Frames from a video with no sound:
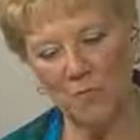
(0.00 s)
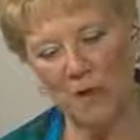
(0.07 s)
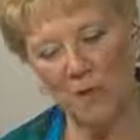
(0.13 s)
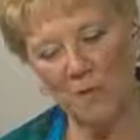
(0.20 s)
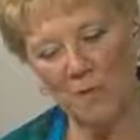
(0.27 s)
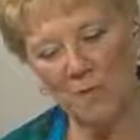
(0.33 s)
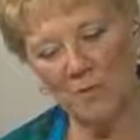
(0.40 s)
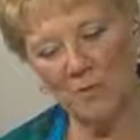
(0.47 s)

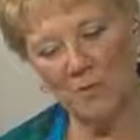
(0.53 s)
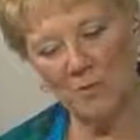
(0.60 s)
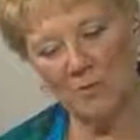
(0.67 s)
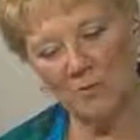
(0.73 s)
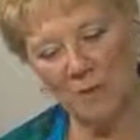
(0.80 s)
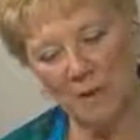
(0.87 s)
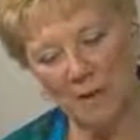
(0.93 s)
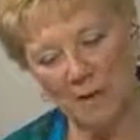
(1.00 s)
want
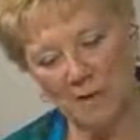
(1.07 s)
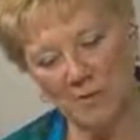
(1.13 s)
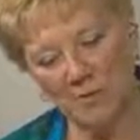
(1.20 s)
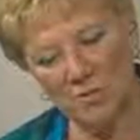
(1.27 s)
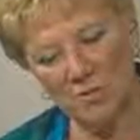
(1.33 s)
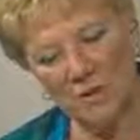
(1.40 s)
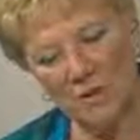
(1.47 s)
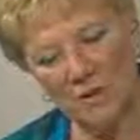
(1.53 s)
to
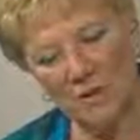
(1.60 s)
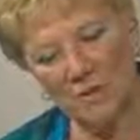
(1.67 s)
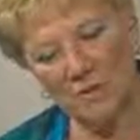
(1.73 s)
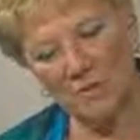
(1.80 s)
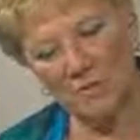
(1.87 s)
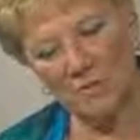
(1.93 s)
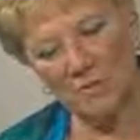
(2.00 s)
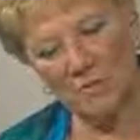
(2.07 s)

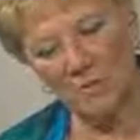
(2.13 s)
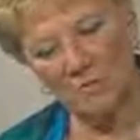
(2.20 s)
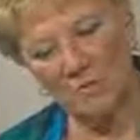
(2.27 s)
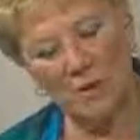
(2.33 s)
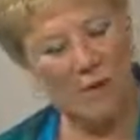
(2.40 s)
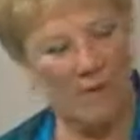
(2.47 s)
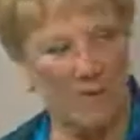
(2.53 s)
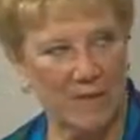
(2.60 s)
share
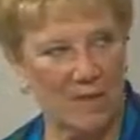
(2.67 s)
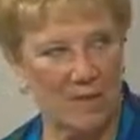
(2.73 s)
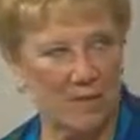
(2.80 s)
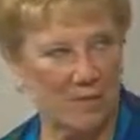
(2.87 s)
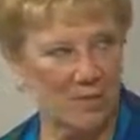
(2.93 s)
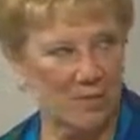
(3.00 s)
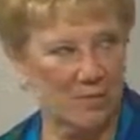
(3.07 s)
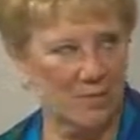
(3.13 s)
where they can
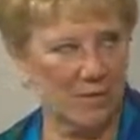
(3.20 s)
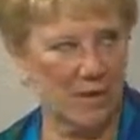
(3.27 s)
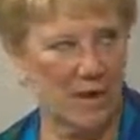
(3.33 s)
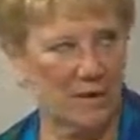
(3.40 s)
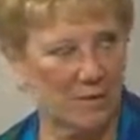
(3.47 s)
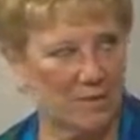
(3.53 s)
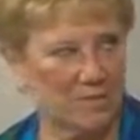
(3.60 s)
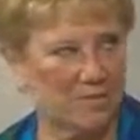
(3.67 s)
get your book,
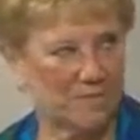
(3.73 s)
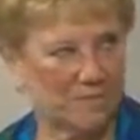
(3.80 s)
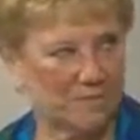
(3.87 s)
Howard.